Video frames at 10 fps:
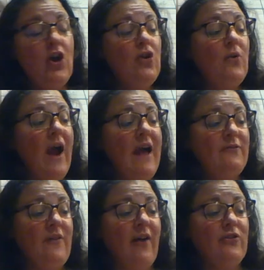
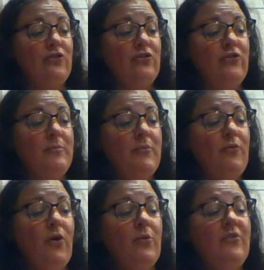Grandfather sold it
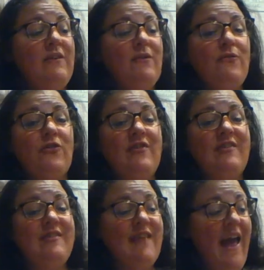before it was even for
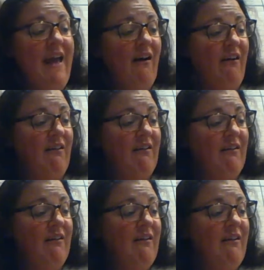sale.
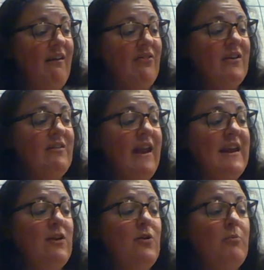The
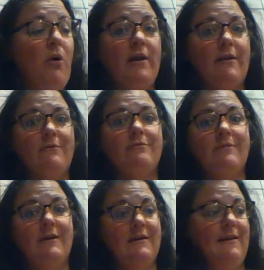lady who bought it
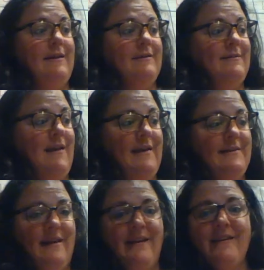really liked
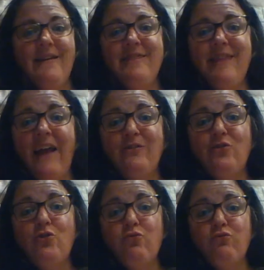it. That's
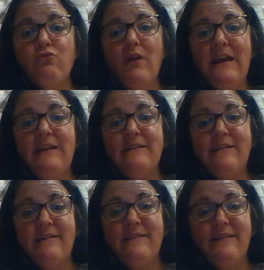great,
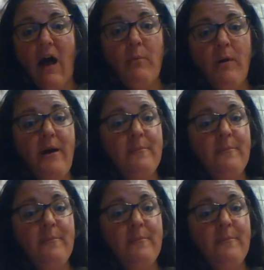said Selma.